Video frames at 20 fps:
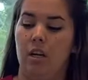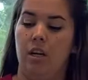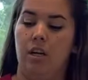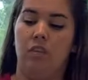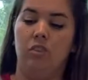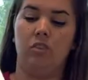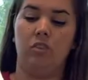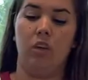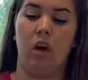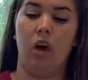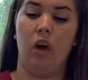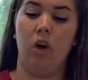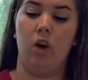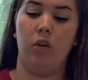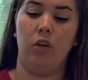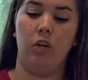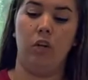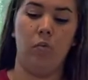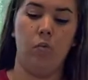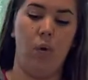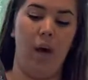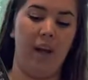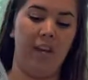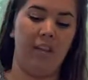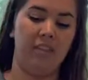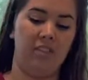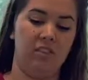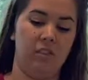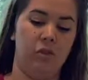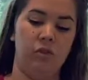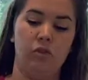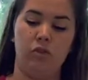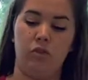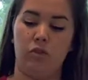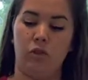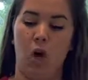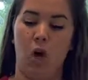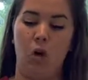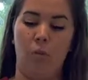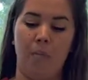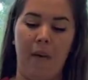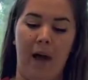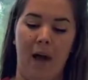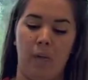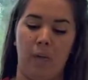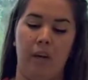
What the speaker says: So you want to scope out